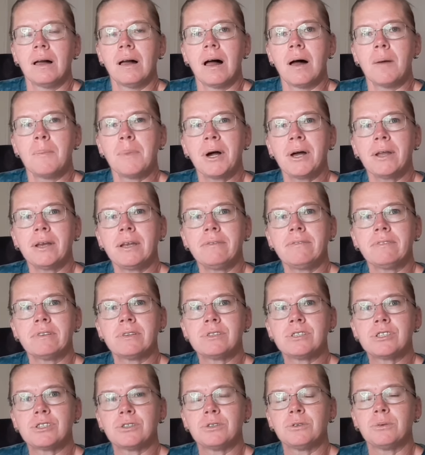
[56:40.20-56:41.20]
I might
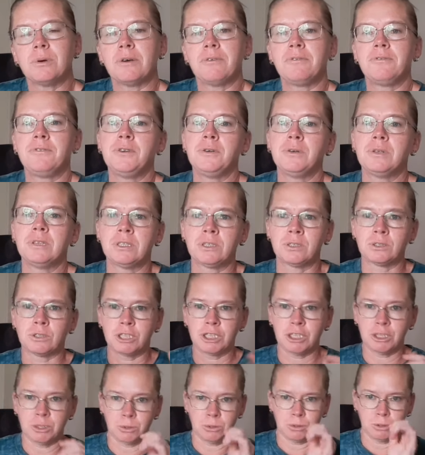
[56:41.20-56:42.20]
even do a few little
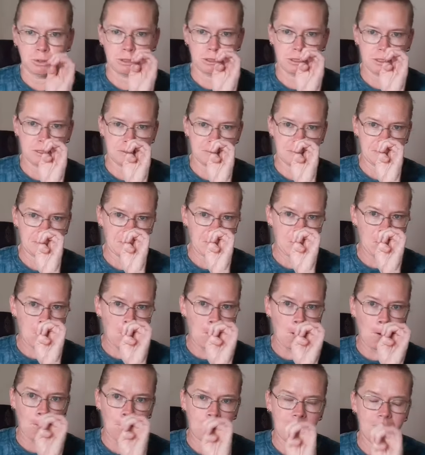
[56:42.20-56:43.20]
shorts
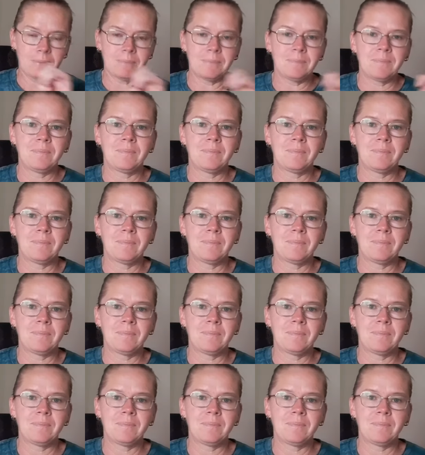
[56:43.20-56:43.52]
on